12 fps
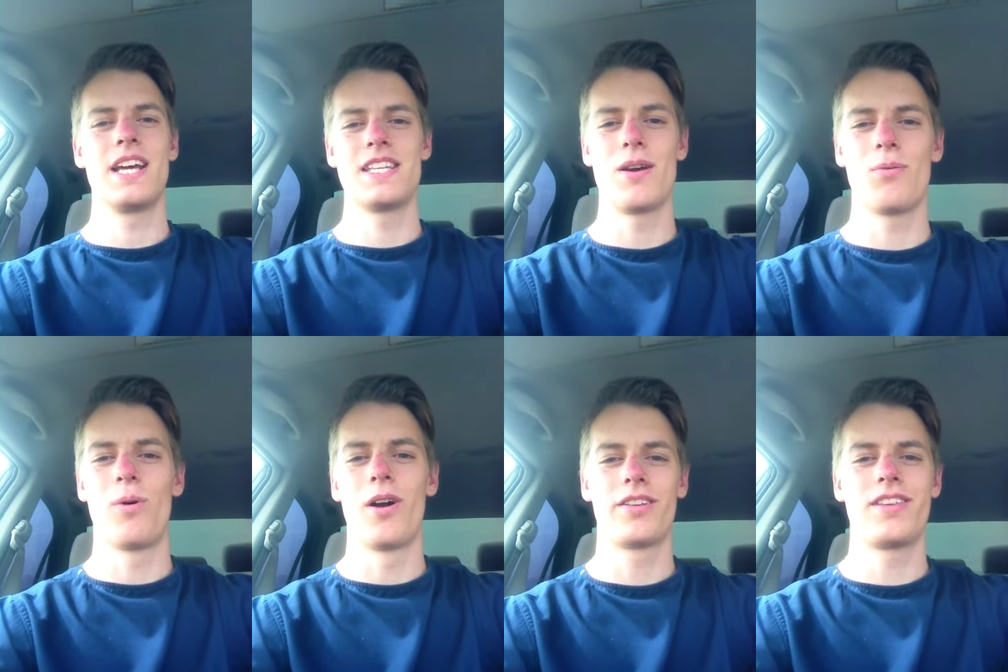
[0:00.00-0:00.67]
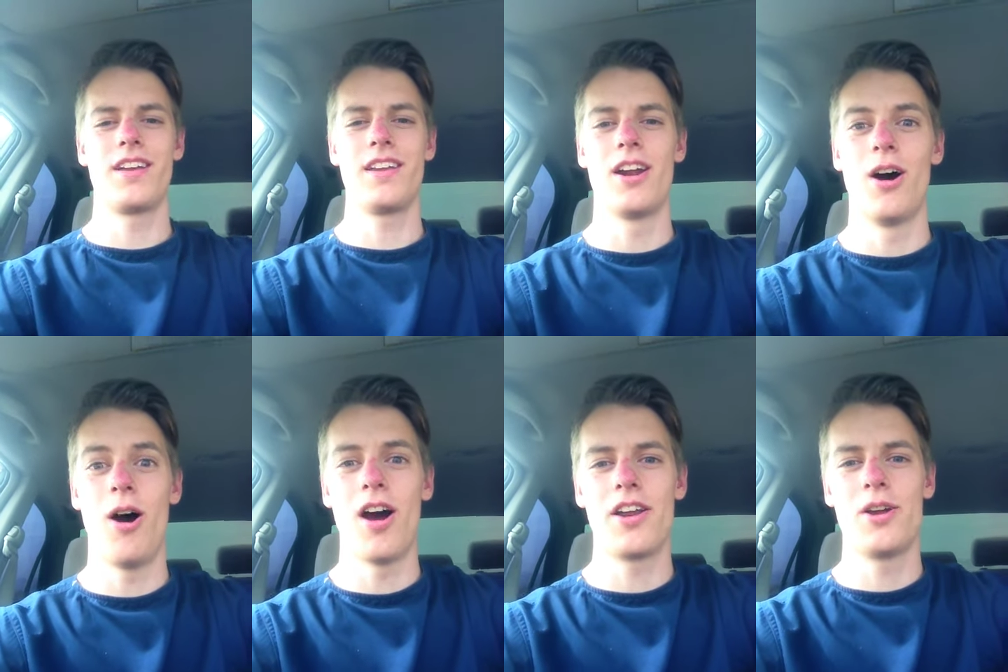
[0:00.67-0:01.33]
is it worth it? You
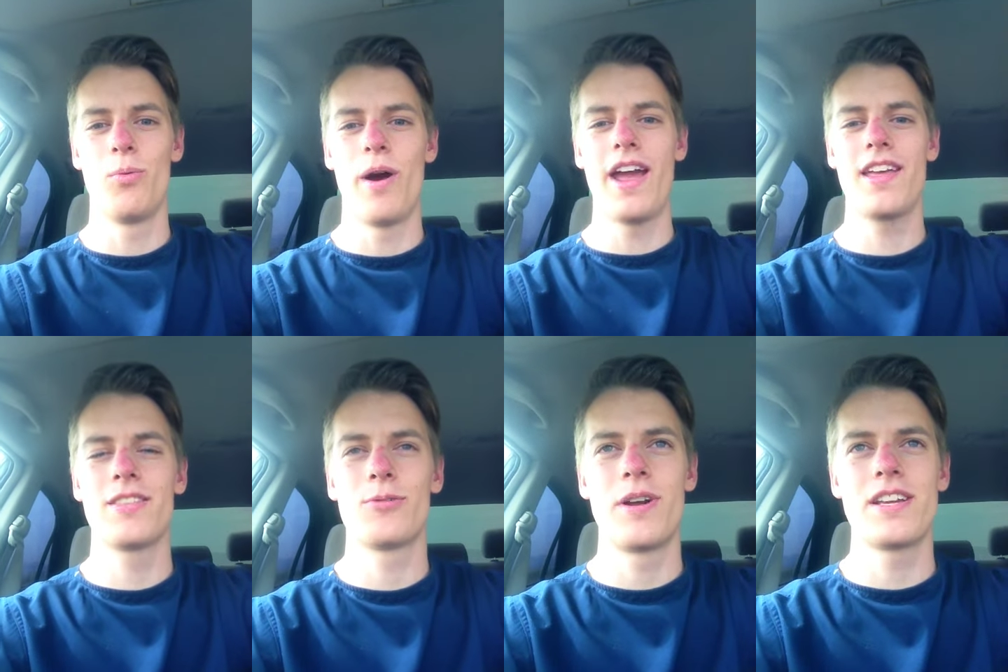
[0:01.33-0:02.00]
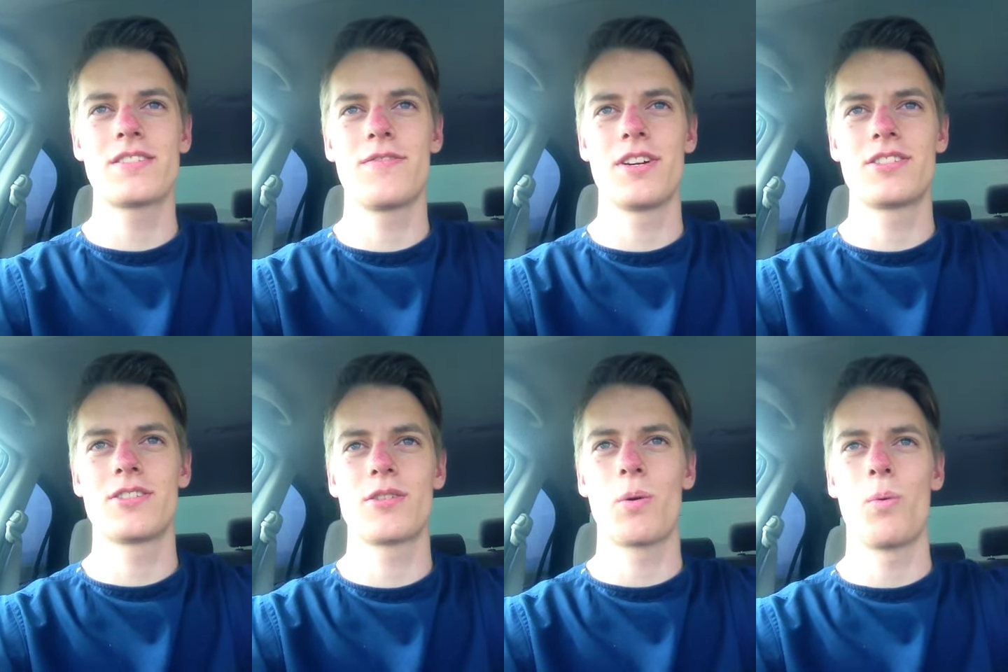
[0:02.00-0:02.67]
know, are you weighing the risk
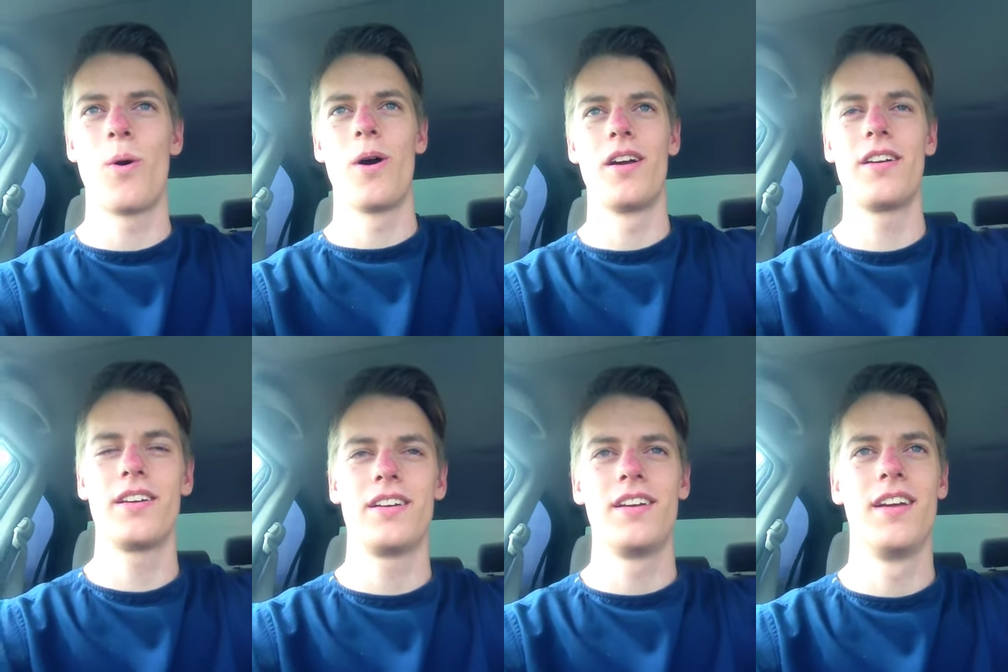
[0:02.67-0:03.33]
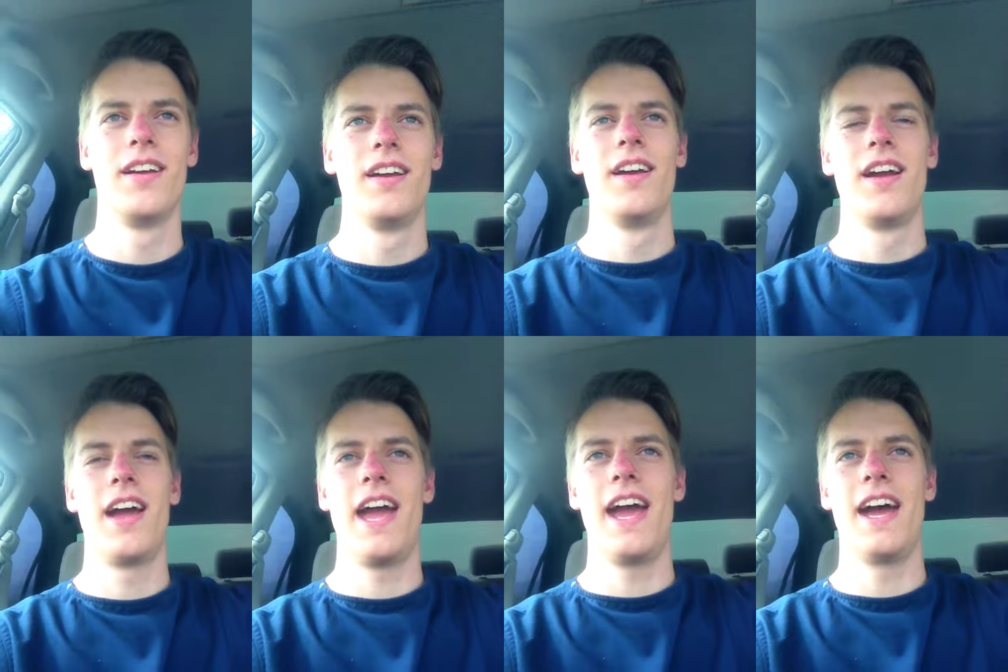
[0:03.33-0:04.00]
versus reward?
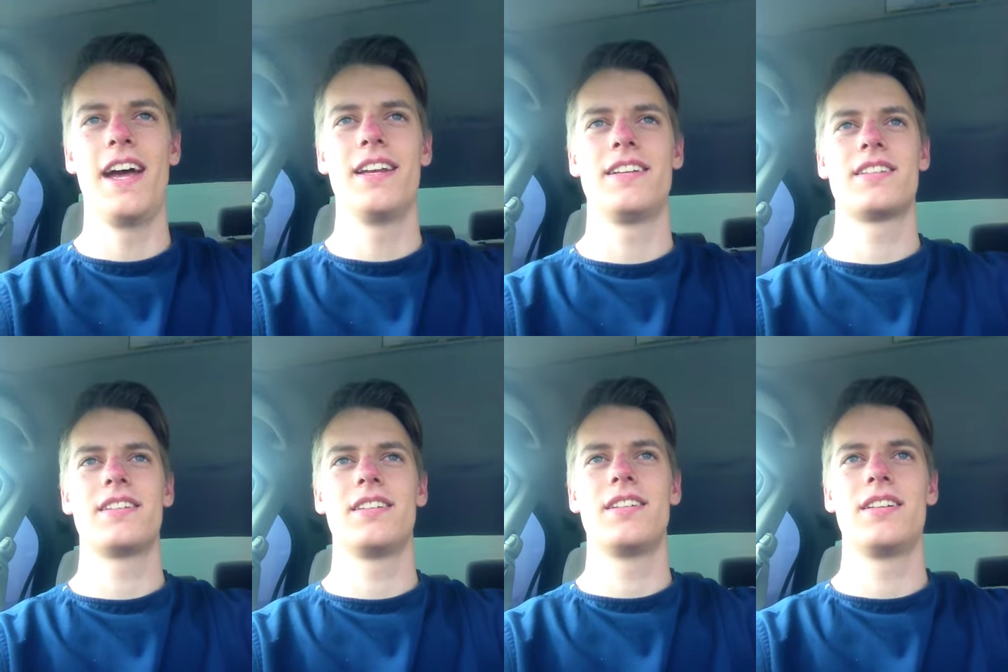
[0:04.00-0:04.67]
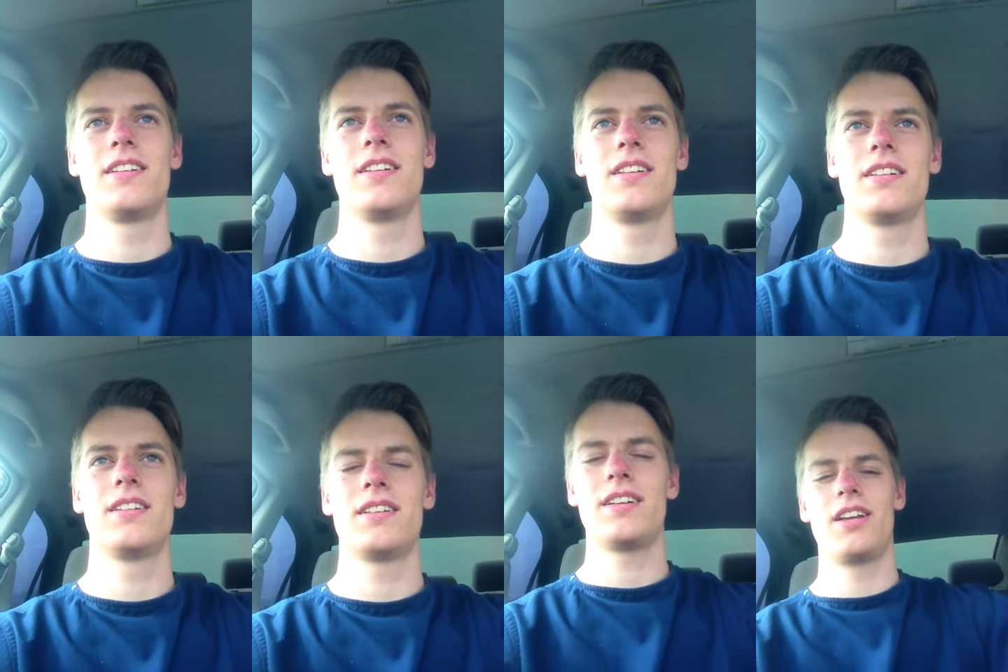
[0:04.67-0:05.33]
And
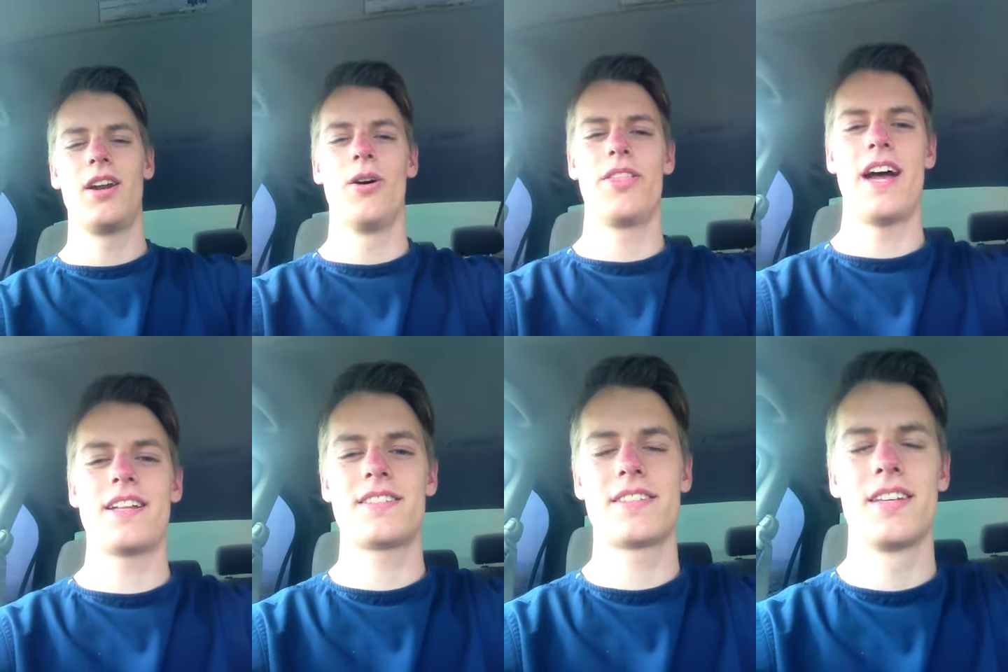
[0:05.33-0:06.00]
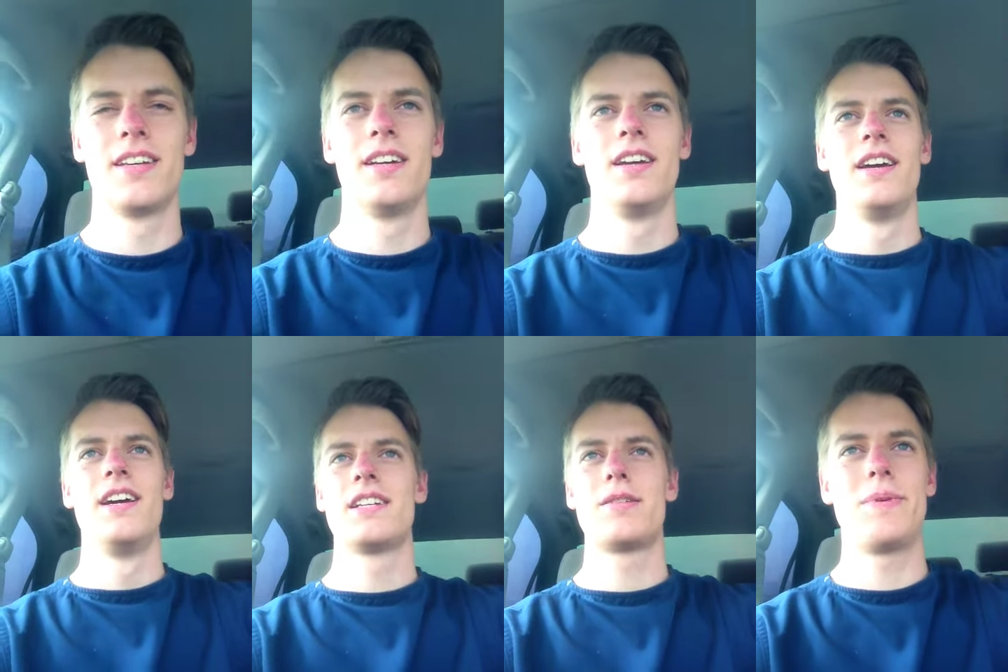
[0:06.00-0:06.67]
you know,
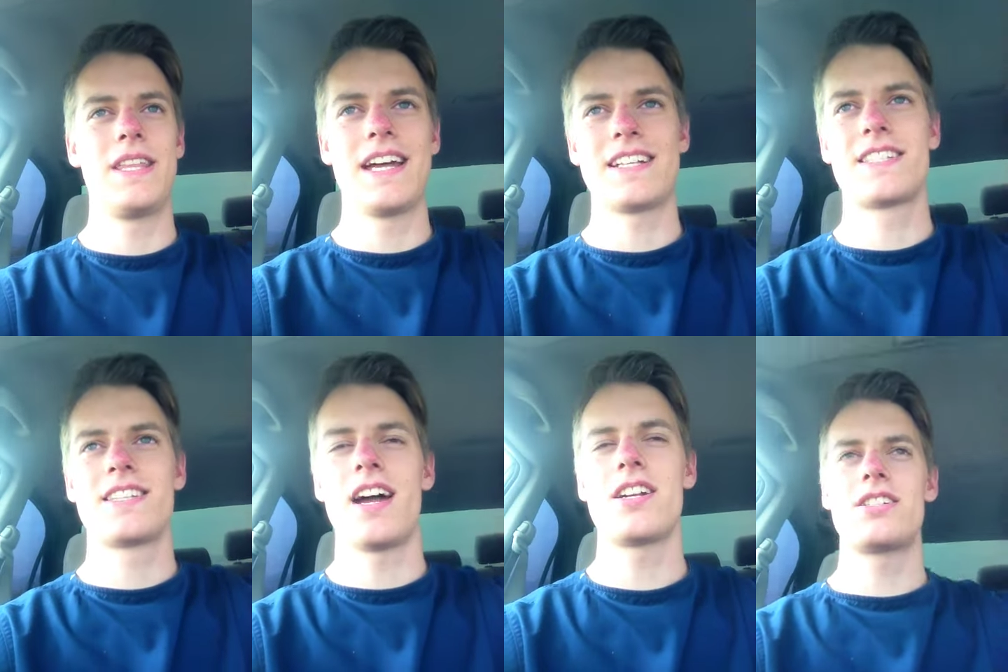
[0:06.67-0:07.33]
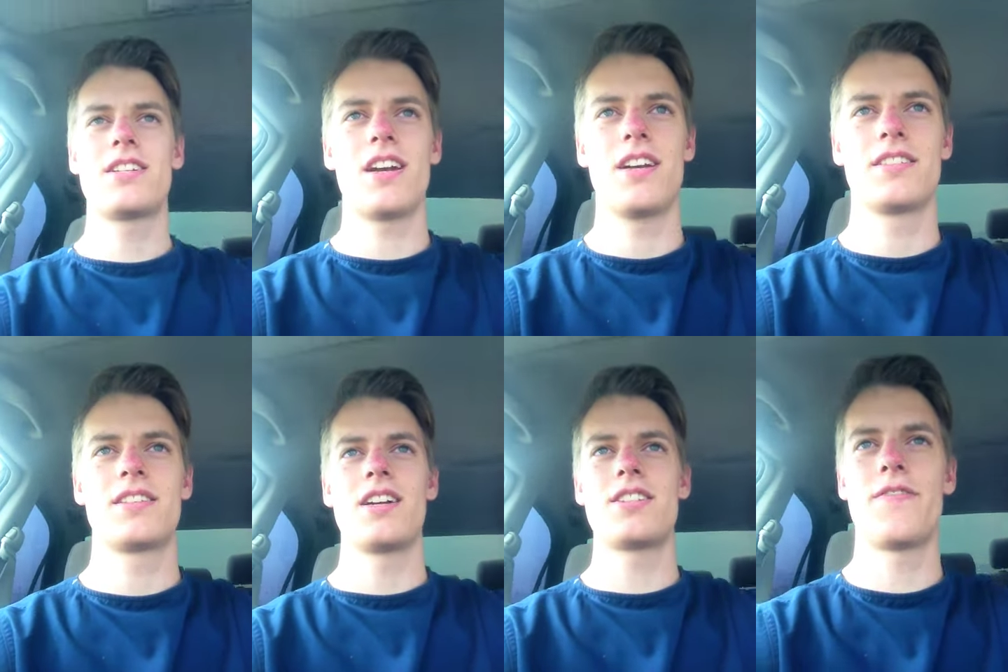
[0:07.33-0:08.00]
to me that's such
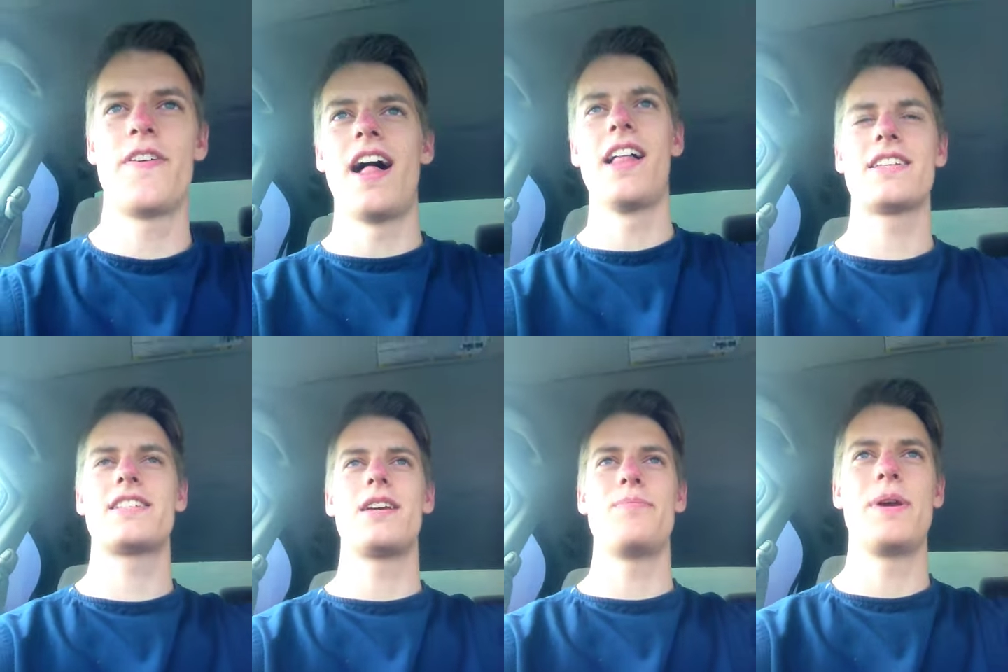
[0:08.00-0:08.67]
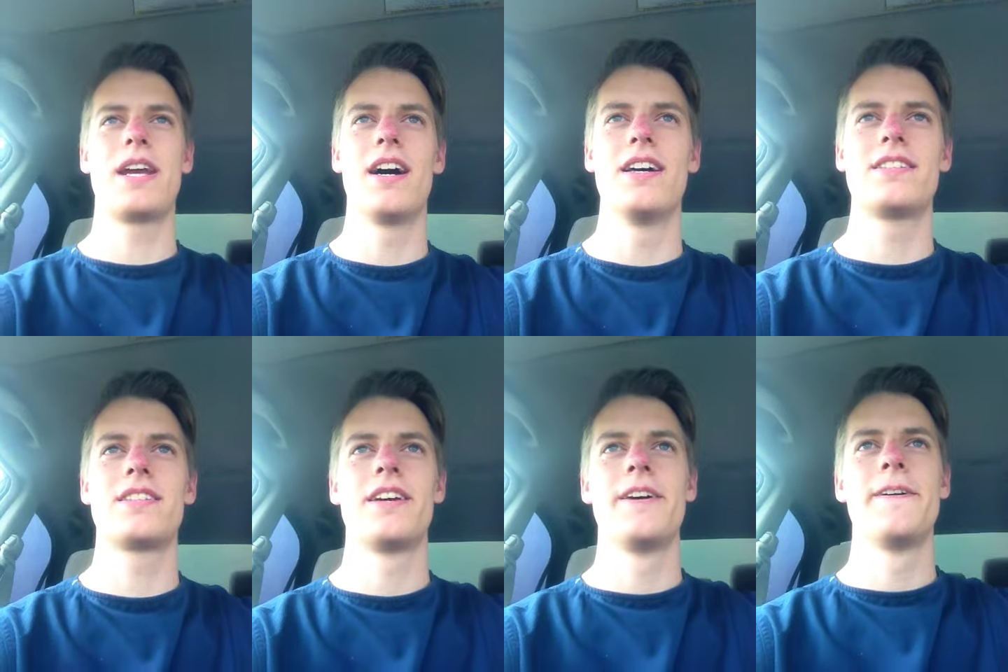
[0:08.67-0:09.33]
a fallacy,
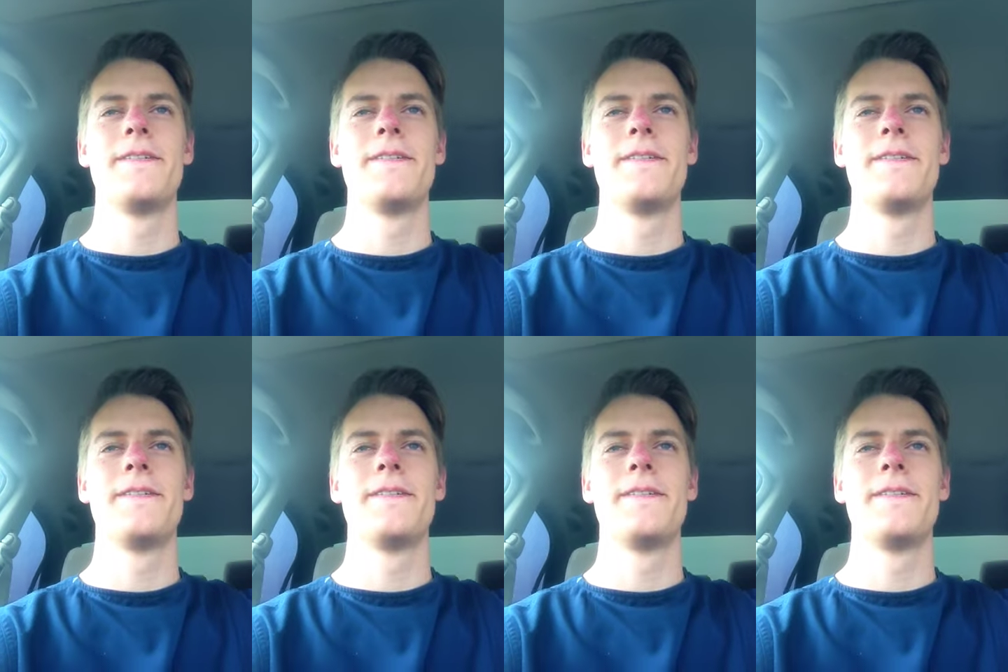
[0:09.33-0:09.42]
because